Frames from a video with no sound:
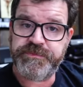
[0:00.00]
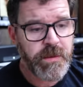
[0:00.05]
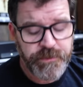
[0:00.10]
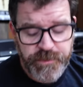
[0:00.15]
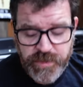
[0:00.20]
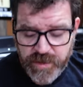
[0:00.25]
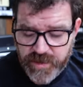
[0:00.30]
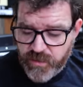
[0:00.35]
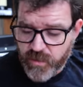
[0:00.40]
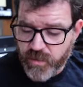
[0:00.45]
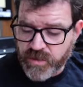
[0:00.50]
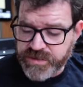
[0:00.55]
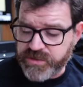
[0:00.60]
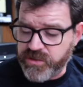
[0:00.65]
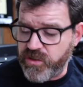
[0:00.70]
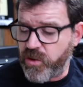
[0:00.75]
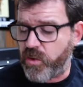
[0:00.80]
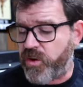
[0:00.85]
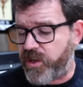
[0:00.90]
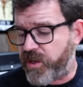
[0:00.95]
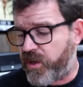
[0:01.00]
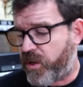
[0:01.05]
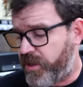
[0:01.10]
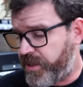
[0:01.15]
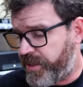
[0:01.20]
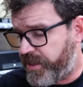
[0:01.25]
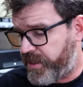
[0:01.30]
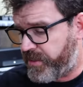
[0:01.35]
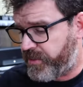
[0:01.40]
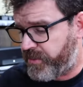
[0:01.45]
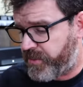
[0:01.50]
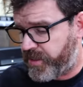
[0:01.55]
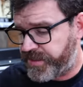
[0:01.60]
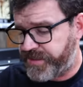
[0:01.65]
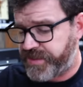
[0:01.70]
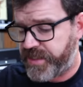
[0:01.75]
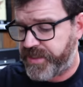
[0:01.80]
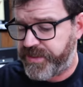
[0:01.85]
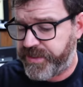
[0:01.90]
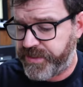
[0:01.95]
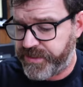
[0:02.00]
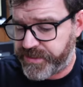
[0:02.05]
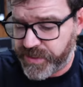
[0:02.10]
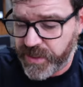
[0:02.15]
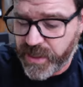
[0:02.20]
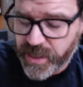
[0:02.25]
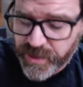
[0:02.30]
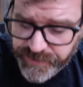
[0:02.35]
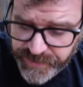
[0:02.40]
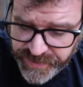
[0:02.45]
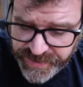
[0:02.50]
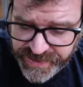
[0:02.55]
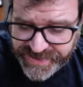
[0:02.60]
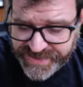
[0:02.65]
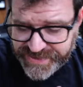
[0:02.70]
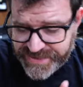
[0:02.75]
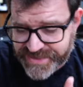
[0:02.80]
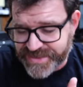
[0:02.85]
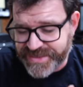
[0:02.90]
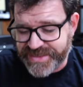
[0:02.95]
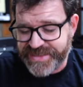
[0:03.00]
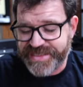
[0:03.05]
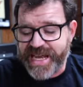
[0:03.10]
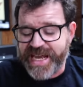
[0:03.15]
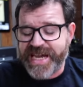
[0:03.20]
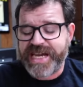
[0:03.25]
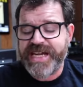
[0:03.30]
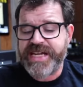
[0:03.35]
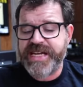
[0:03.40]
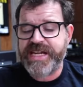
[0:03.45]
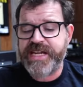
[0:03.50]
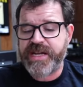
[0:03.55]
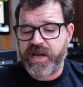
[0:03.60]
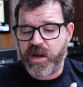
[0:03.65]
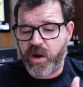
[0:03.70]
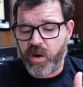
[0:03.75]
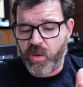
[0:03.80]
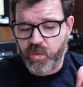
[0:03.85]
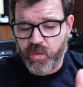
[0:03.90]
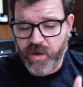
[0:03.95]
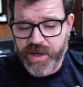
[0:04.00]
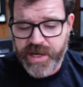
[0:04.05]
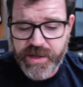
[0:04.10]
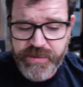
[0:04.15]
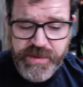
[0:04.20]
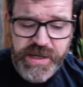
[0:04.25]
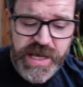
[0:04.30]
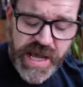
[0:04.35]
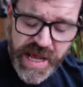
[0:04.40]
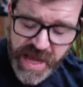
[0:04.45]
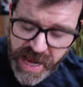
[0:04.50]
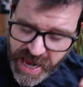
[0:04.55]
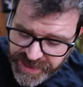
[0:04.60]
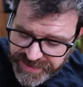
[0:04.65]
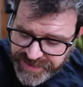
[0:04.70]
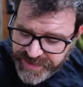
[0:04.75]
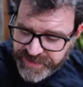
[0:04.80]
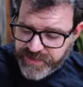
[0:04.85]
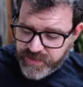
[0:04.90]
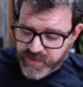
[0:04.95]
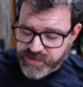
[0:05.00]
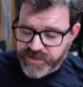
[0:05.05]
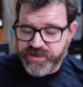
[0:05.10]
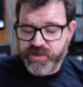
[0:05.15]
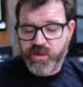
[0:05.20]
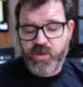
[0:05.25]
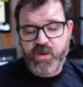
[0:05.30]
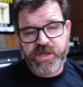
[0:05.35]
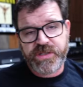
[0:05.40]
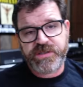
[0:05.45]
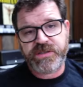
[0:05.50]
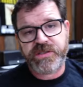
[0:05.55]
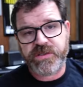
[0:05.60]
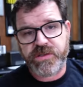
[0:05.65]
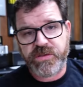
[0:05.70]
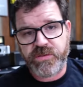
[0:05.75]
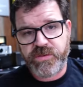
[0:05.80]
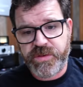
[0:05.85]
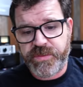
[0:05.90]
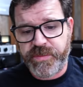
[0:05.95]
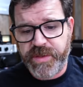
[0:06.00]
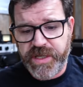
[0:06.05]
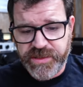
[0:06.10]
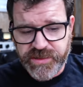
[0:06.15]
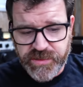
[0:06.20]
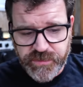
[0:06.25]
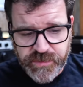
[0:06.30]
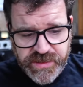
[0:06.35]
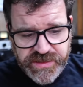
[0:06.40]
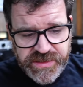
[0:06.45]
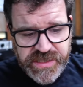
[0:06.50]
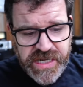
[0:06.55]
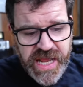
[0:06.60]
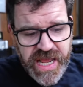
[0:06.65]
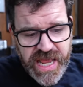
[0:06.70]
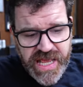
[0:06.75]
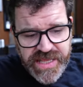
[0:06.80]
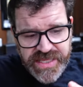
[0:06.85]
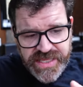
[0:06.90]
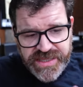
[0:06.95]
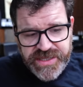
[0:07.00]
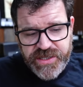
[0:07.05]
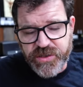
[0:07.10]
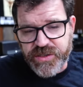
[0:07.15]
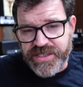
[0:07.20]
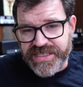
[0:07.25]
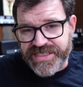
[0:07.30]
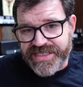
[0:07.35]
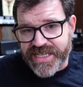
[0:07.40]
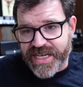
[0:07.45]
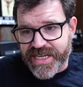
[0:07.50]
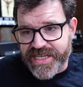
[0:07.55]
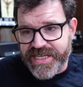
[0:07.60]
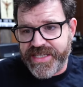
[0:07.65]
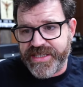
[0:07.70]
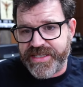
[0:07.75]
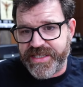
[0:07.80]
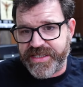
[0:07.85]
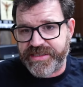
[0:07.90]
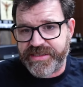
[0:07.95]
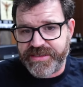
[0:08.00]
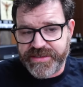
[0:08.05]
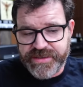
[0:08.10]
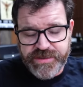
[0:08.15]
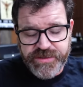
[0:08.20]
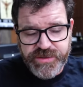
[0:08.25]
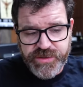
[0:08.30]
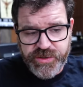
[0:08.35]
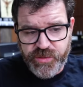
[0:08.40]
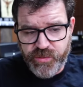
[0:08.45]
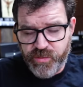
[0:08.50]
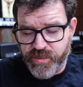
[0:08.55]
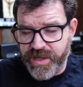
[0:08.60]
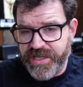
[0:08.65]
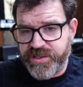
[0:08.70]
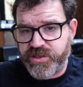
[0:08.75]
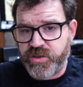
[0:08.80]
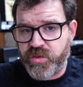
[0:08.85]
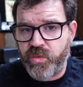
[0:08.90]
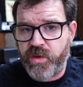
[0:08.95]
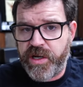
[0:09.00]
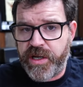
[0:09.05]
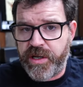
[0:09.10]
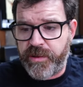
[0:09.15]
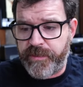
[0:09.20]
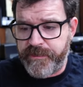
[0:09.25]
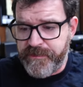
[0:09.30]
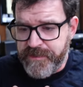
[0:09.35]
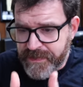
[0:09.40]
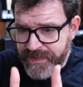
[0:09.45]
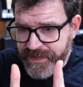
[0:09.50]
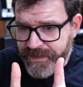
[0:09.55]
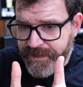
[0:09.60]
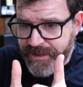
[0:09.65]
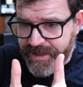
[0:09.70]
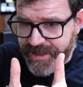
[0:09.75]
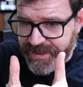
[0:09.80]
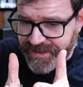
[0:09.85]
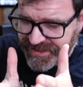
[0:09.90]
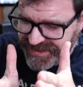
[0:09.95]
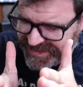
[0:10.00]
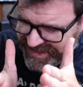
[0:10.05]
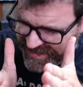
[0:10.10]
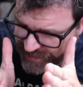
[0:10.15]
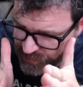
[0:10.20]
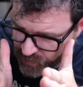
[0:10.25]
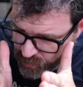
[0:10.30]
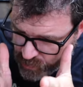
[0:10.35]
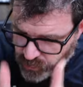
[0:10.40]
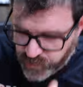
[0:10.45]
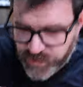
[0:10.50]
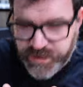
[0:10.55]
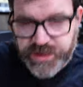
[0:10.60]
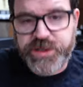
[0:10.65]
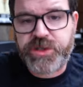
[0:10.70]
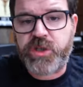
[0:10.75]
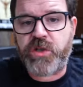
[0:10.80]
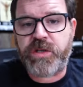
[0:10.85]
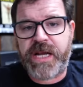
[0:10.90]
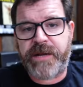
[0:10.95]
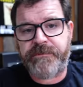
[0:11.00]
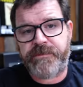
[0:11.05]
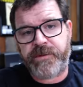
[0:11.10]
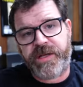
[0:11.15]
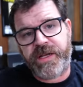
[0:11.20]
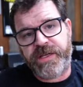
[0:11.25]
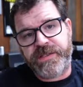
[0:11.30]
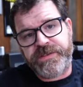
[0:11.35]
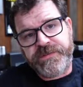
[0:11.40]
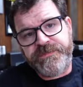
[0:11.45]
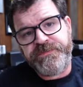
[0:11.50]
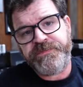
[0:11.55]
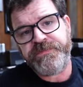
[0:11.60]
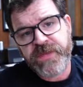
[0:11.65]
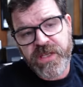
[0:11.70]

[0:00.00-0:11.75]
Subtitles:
But what's going on here is I think Topping is designing around, I think they're so concerned with measurements that they're designing this to measure well in certain application.